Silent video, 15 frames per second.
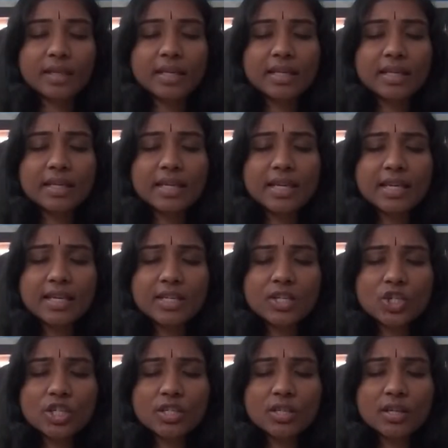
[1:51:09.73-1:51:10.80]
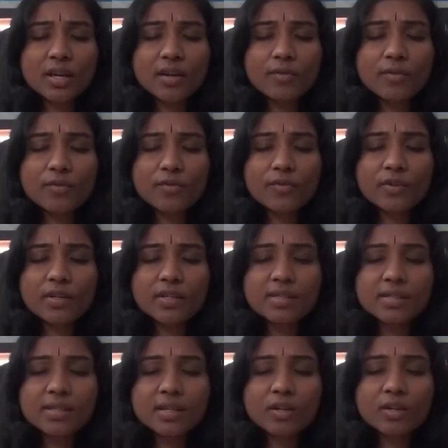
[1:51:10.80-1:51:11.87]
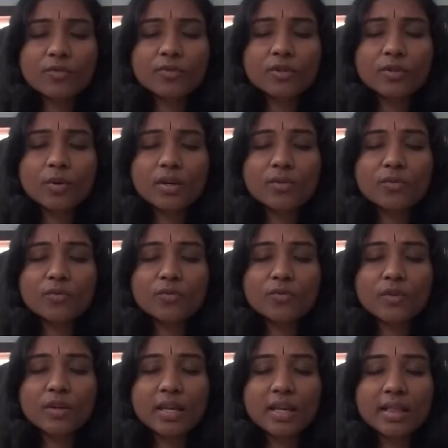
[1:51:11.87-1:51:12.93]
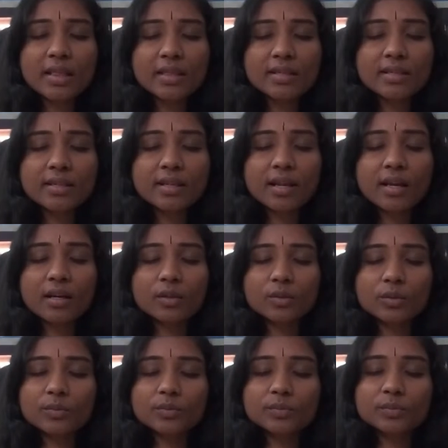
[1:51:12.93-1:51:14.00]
In each and every cell of your body, feel that love.